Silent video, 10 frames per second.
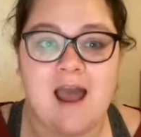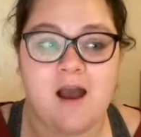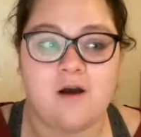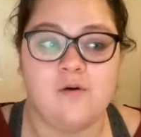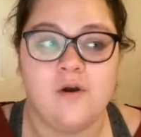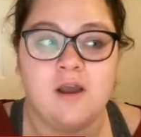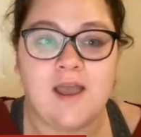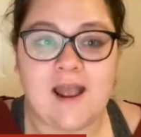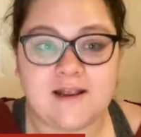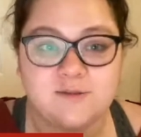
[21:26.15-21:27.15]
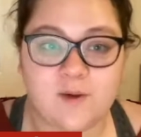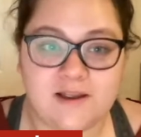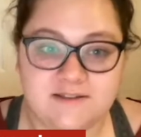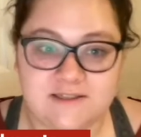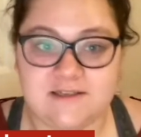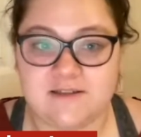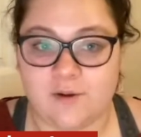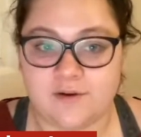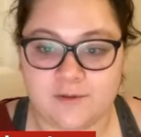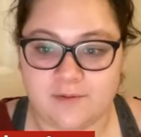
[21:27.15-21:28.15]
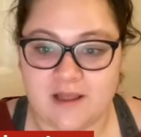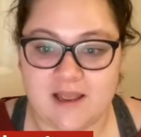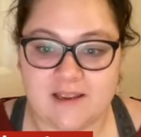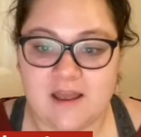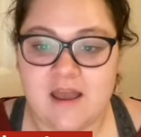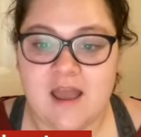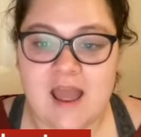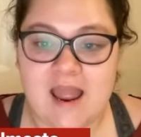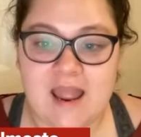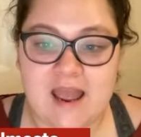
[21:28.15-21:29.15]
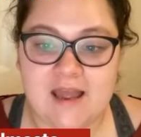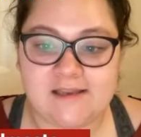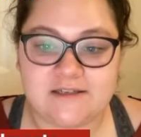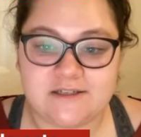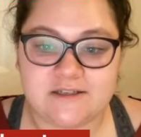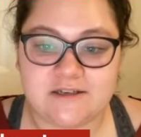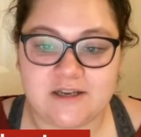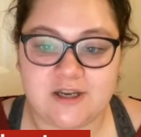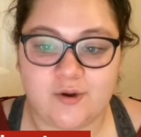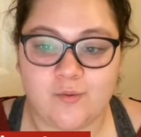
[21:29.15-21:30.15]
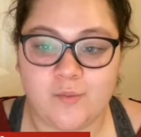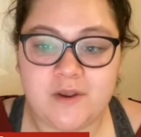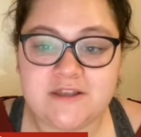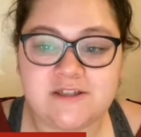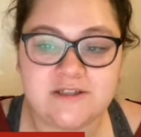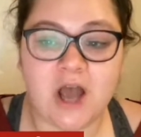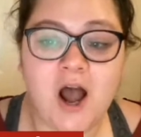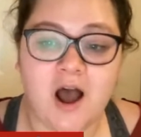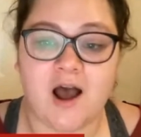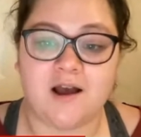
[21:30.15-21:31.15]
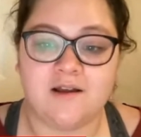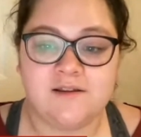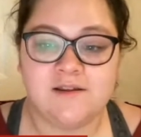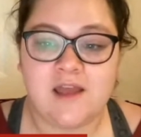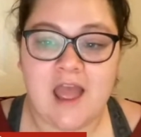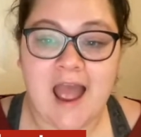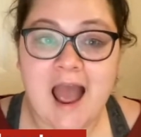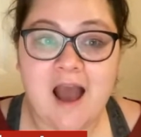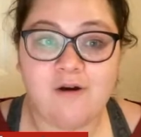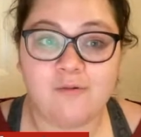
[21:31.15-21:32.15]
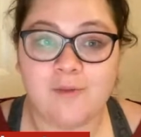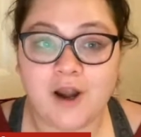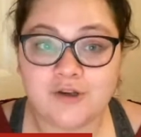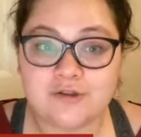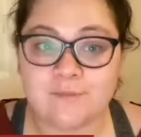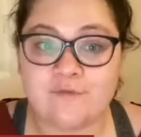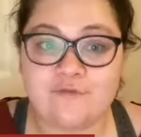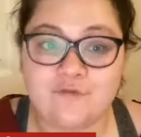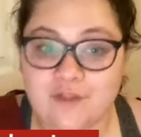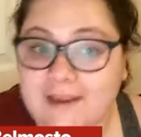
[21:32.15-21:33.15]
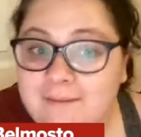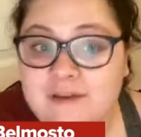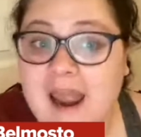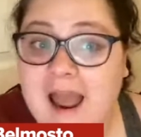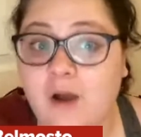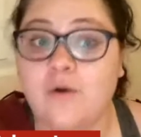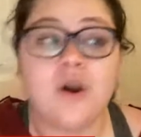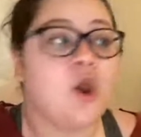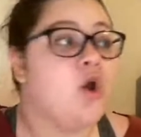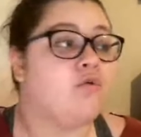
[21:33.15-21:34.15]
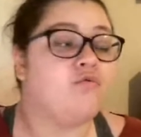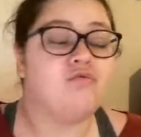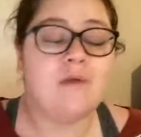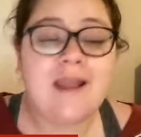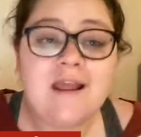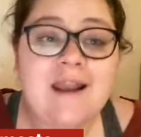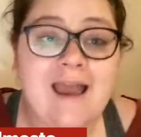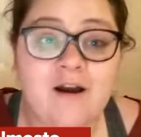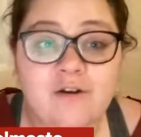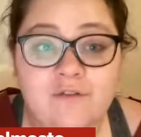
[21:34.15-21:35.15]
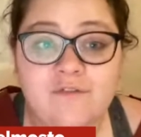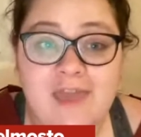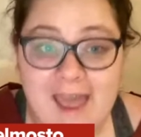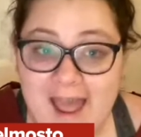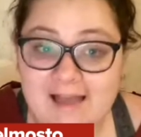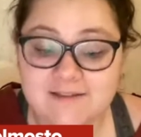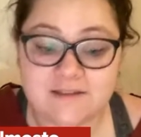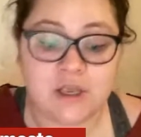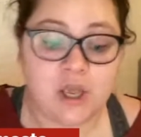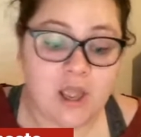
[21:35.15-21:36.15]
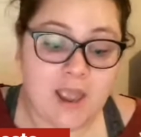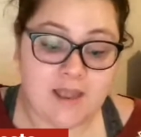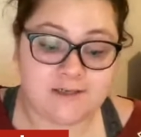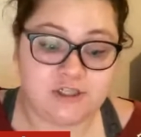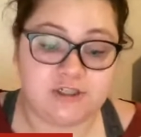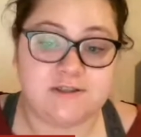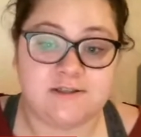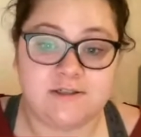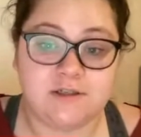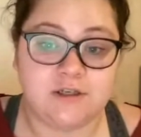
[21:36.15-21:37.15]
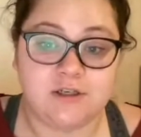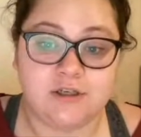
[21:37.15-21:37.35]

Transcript: how xyz is going to play and we saw how markstrom flamed out ran out of gas and just